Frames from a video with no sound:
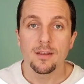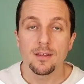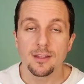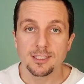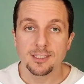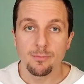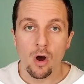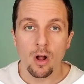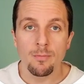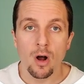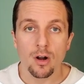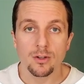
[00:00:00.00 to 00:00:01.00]
The small
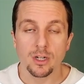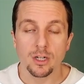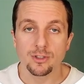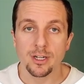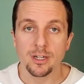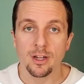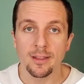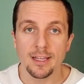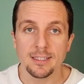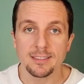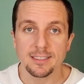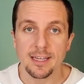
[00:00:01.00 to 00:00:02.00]
models are trained on
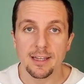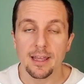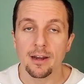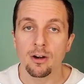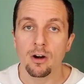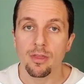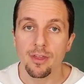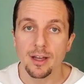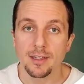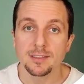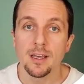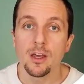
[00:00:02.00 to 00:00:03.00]
less data and are
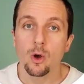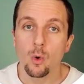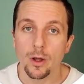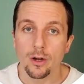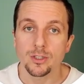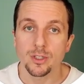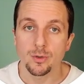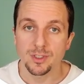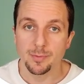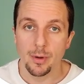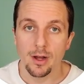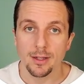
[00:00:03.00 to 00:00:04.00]
thus quicker to
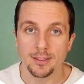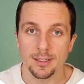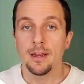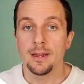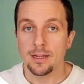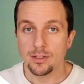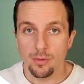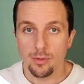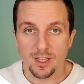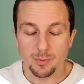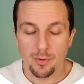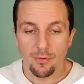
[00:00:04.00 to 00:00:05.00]
respond. Now, two
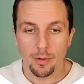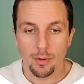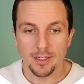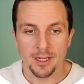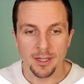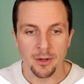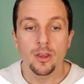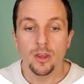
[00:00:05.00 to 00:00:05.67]
things before we continue.